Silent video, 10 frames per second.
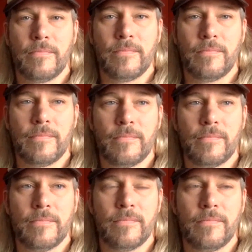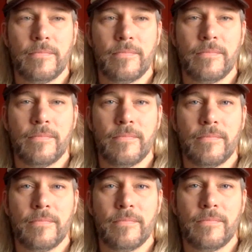
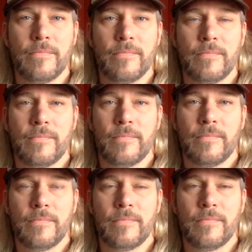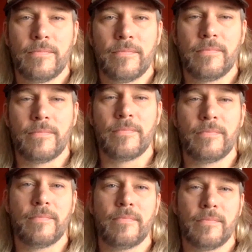
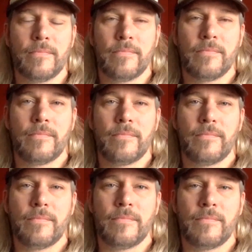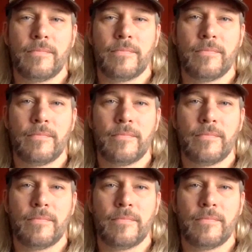No words are spoken by the person on screen.